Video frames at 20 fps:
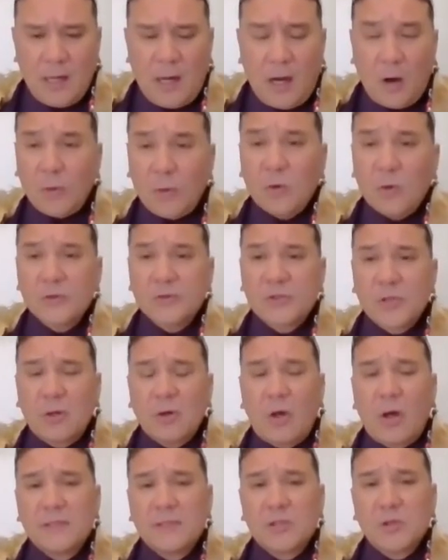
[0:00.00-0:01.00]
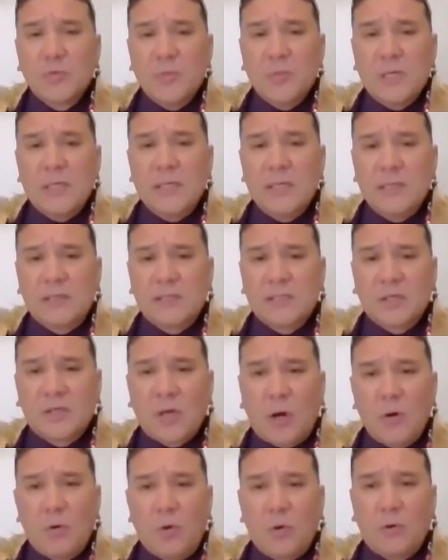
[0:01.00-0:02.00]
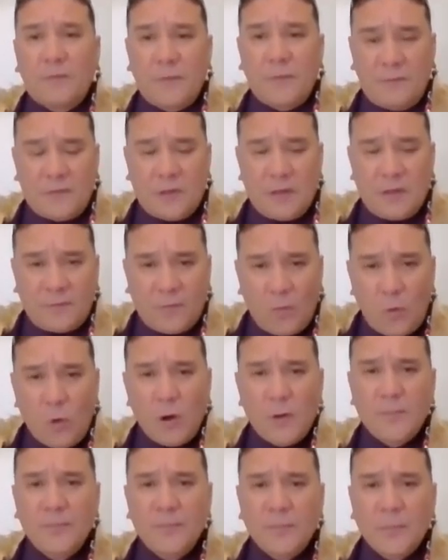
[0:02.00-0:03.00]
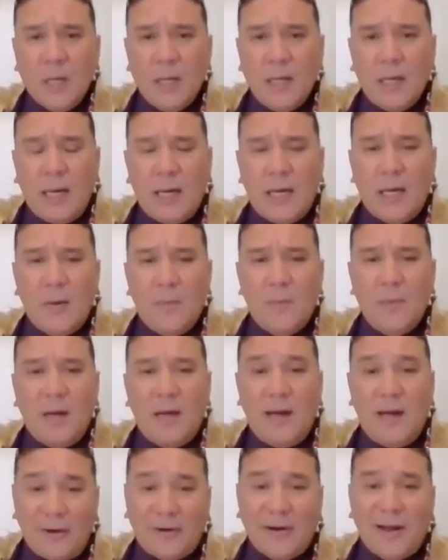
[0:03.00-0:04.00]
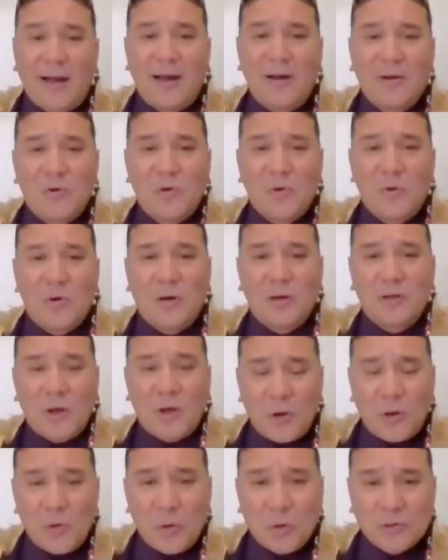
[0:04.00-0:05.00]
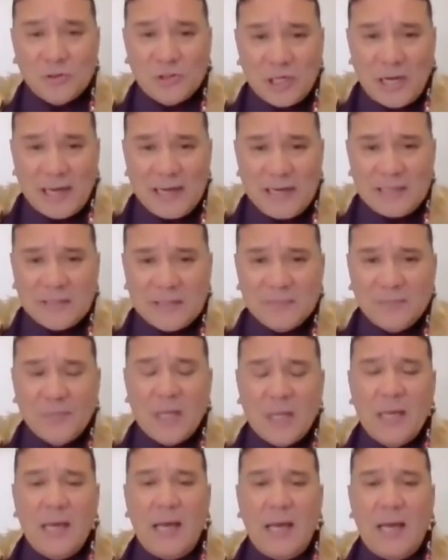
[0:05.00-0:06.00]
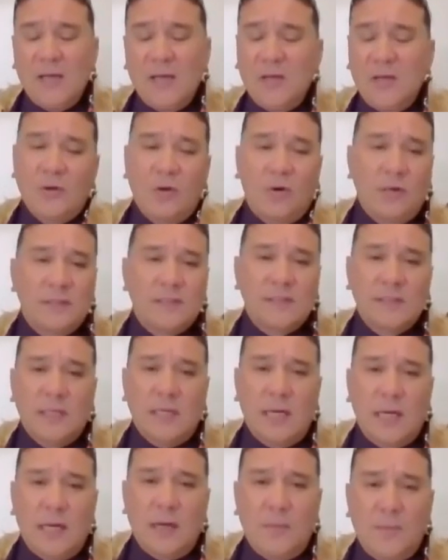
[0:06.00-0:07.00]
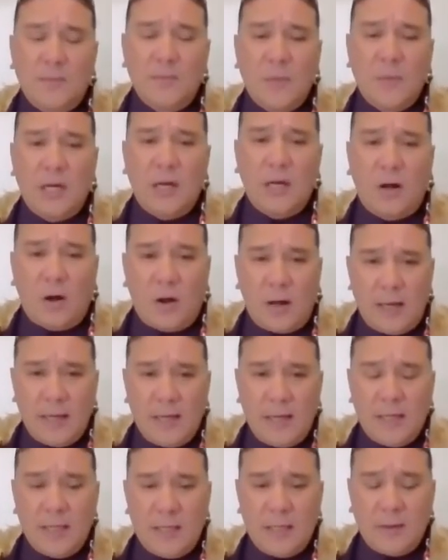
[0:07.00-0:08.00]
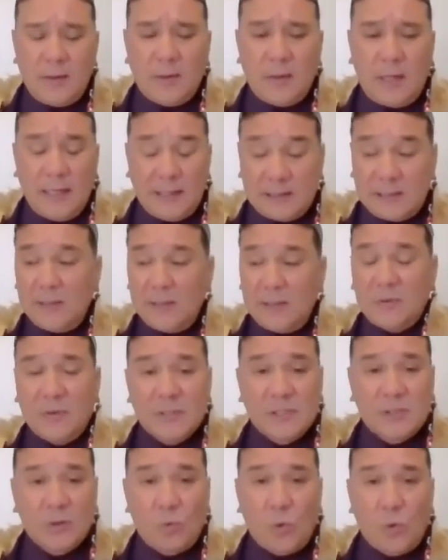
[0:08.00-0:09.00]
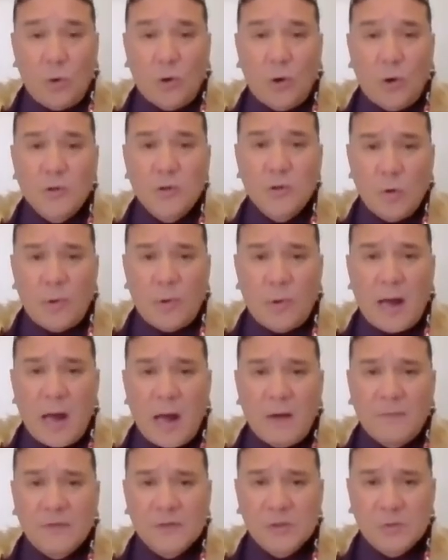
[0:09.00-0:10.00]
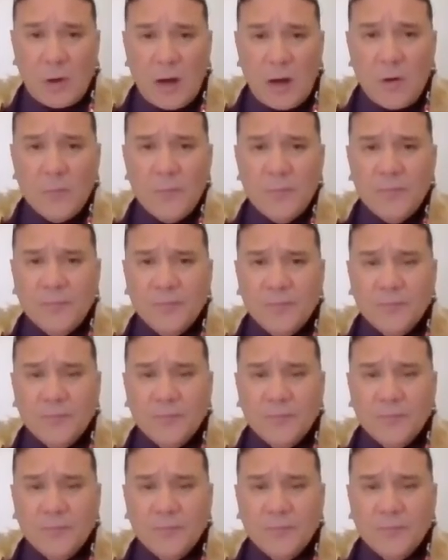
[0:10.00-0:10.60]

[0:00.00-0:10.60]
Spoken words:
I would also like to mihi to Cohort 54, ara ko Cohort Jade. Hey, you guys, I accept this award on your behalf as well.